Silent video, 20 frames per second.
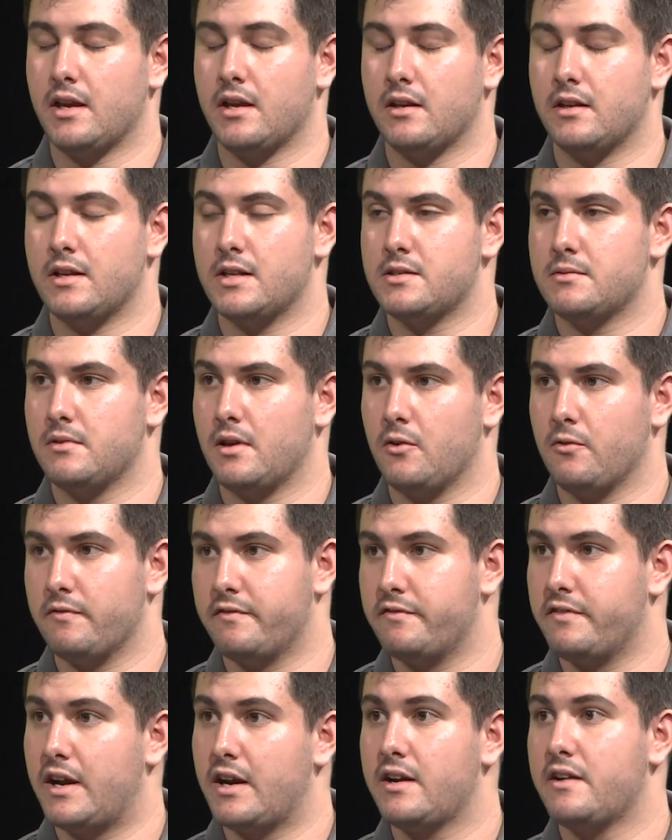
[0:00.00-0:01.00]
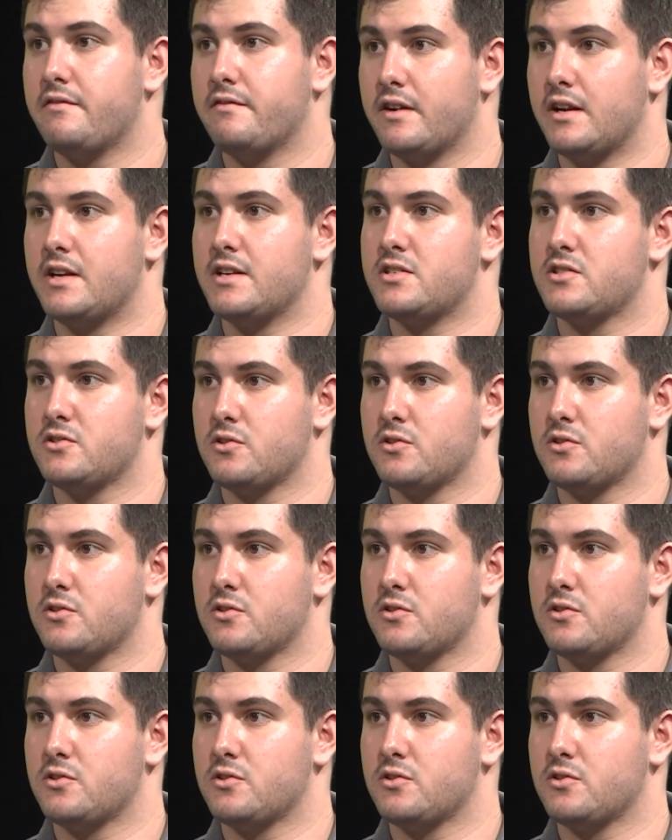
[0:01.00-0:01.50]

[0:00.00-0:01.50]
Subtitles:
and it's a very, very